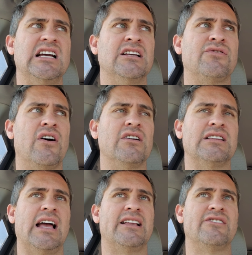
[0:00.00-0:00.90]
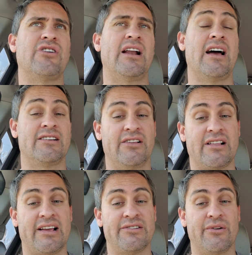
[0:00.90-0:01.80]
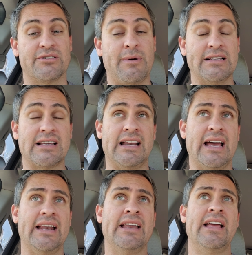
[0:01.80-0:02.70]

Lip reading: as far as like trying not to look like a total space cadet,